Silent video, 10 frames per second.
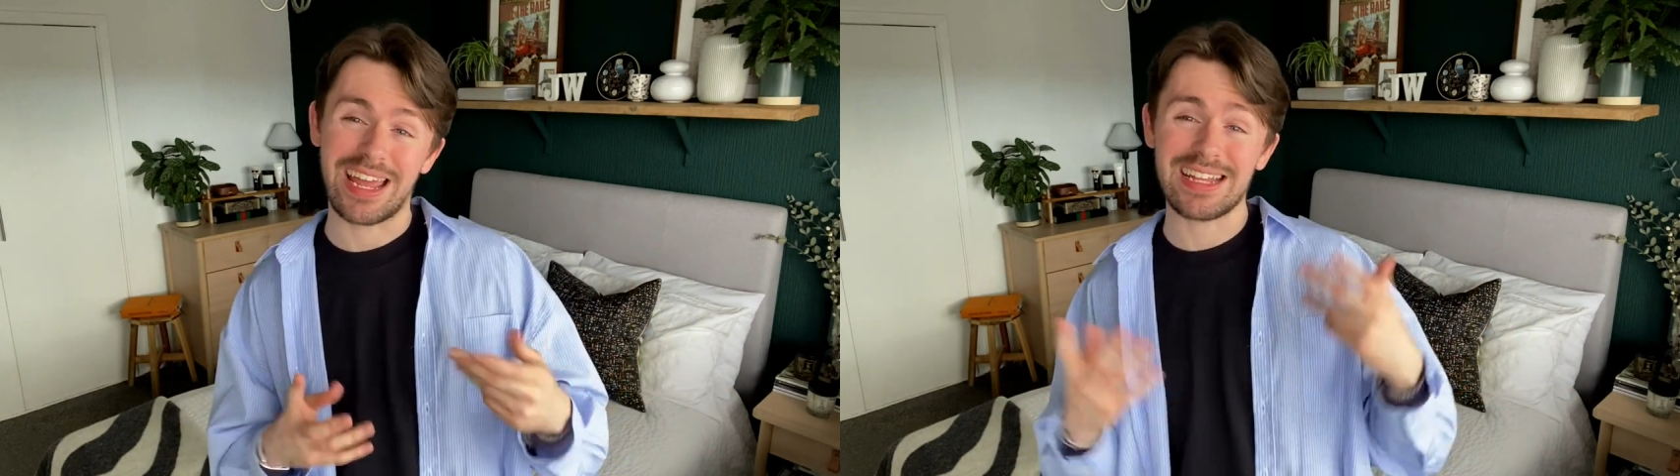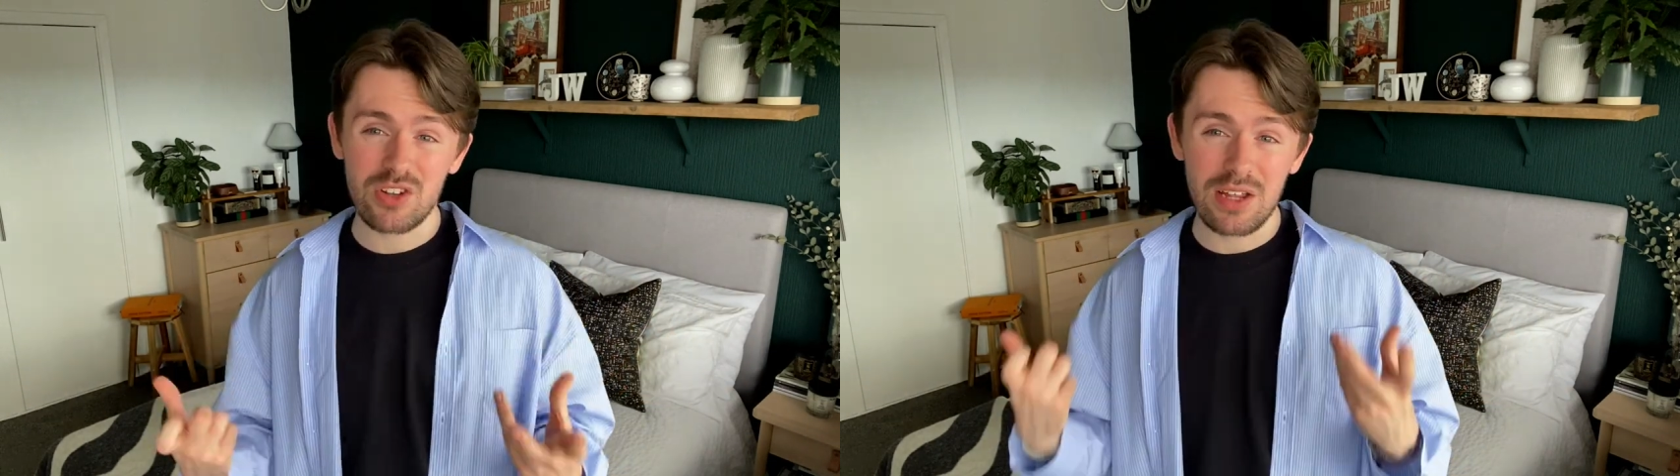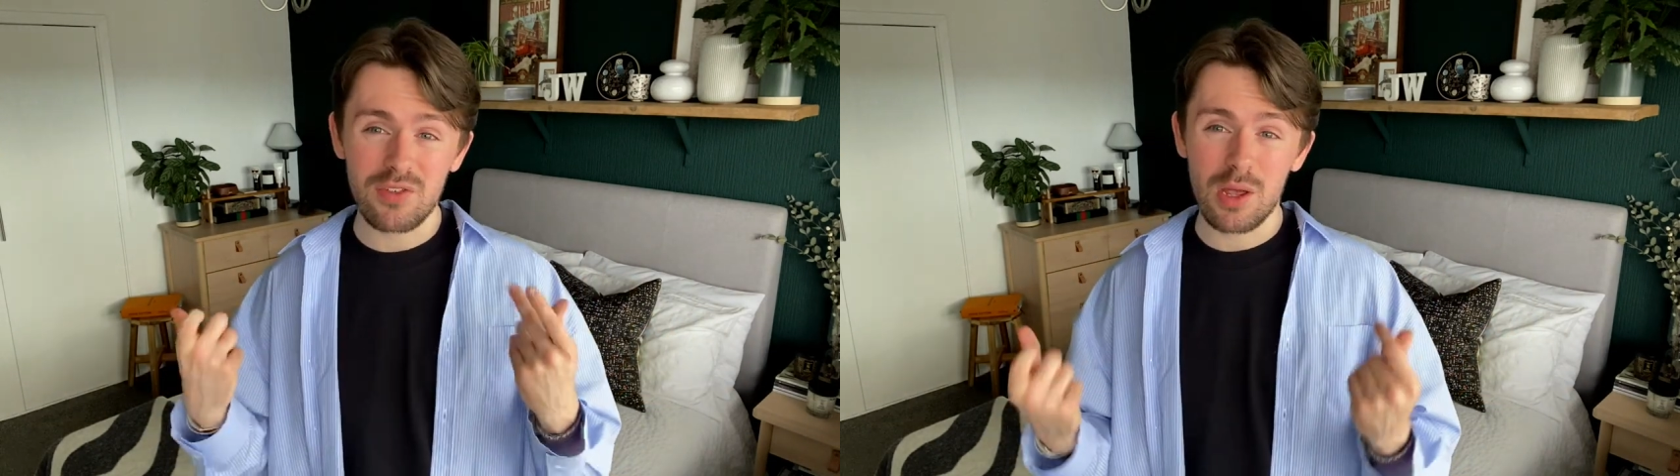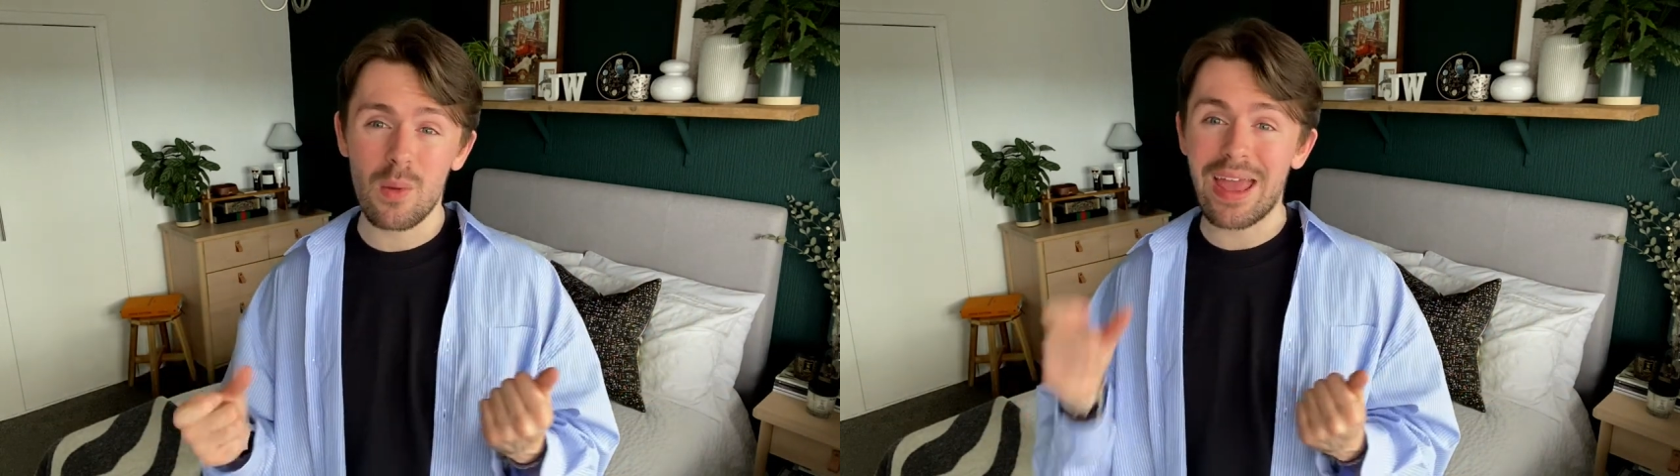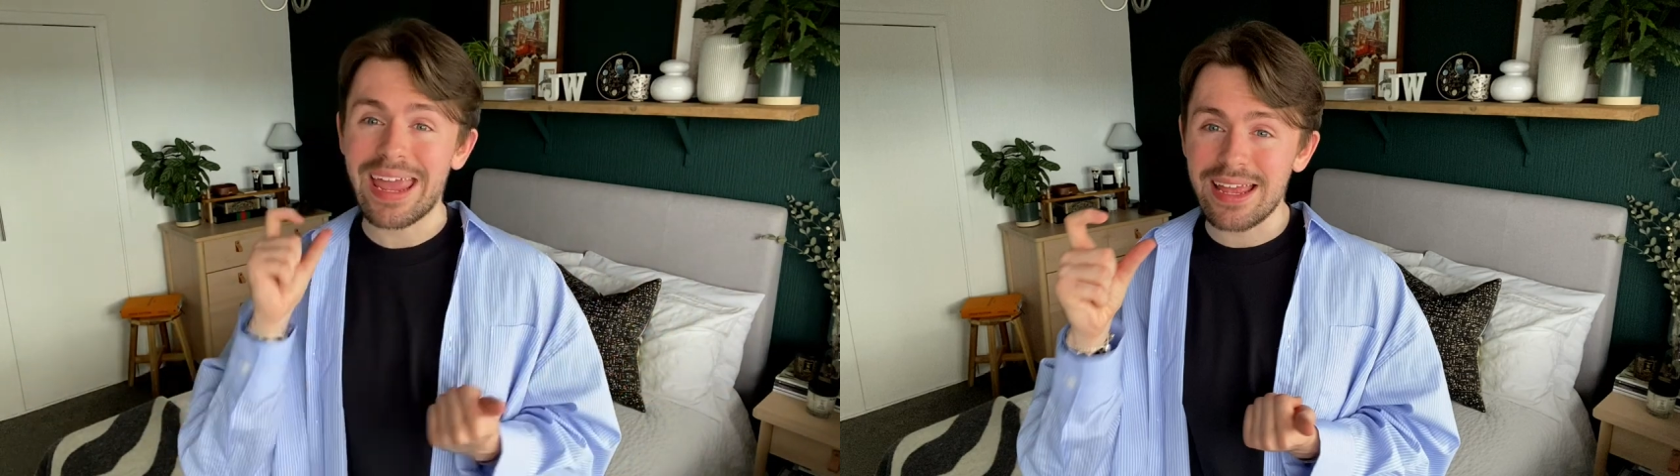And if you
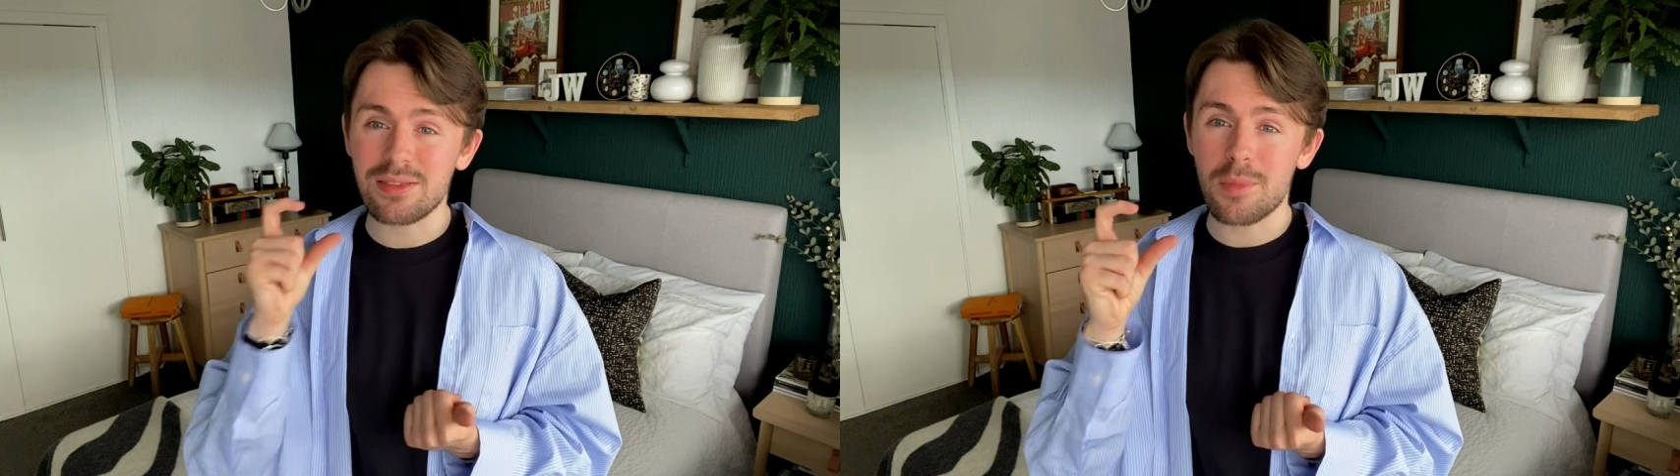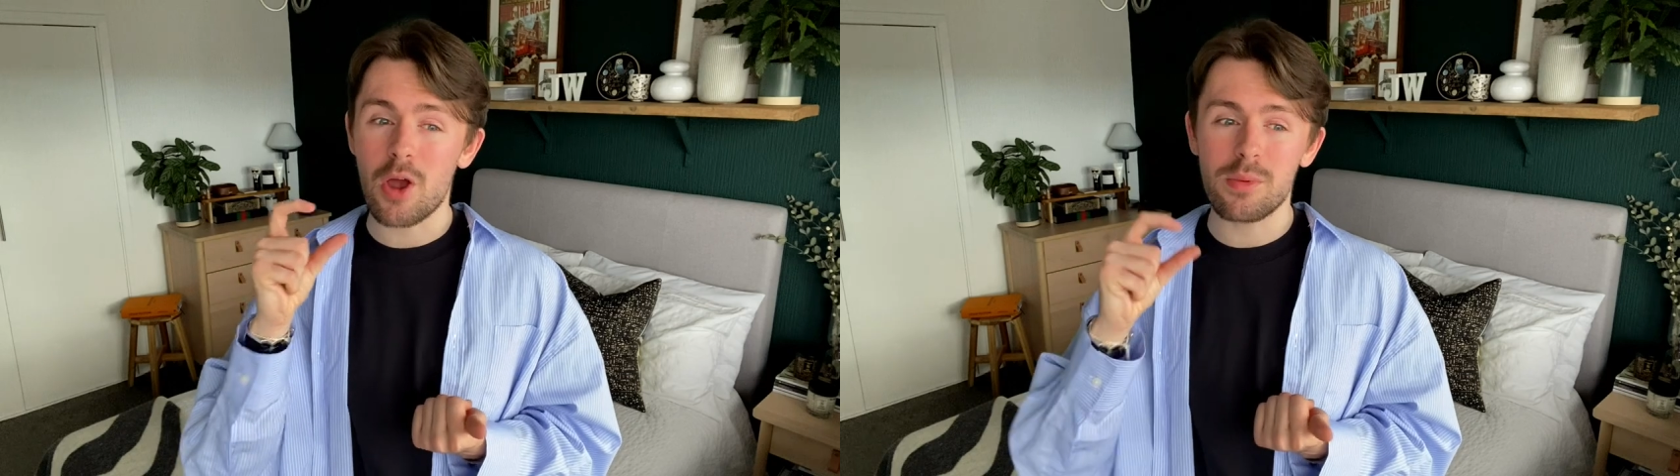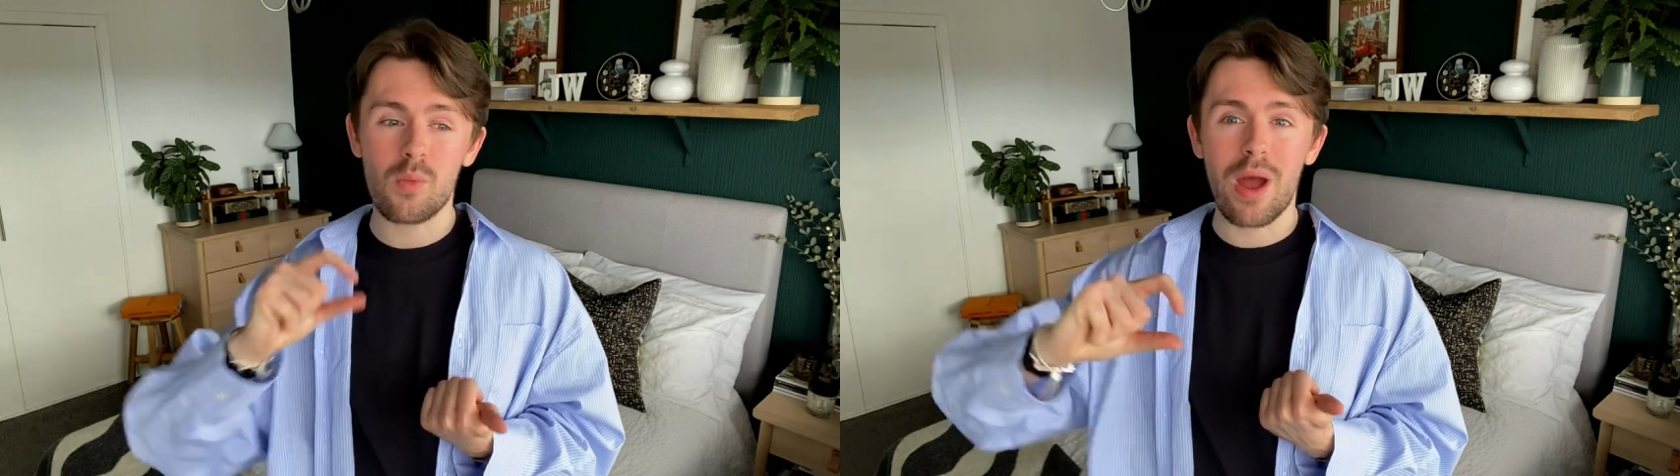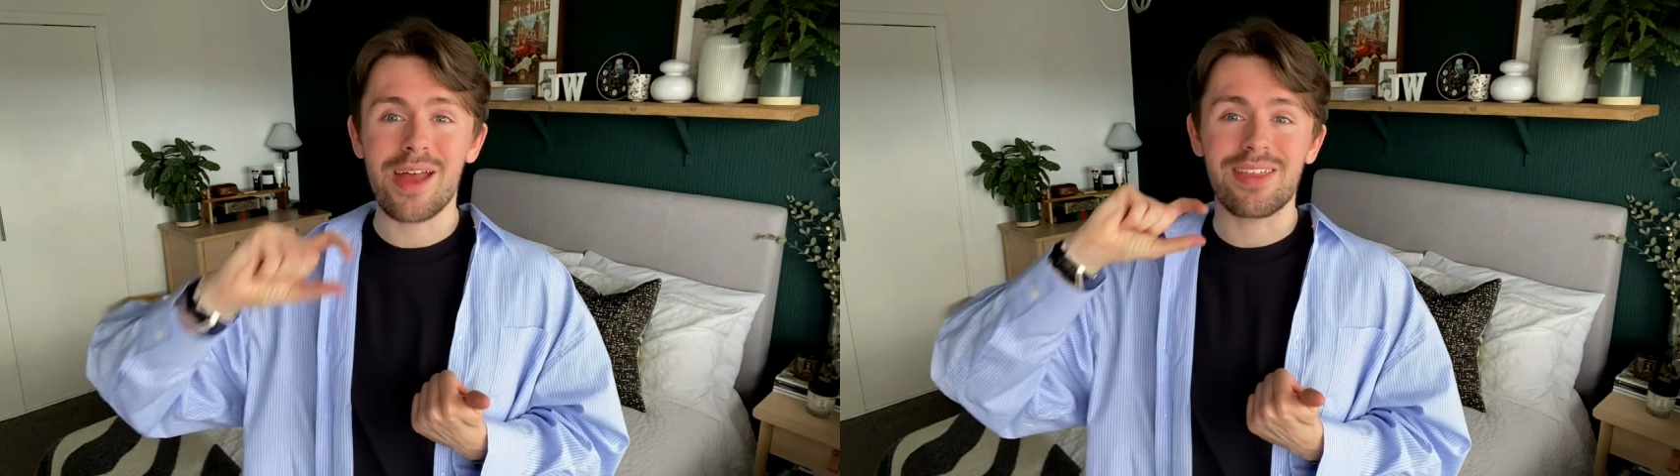hit the moment where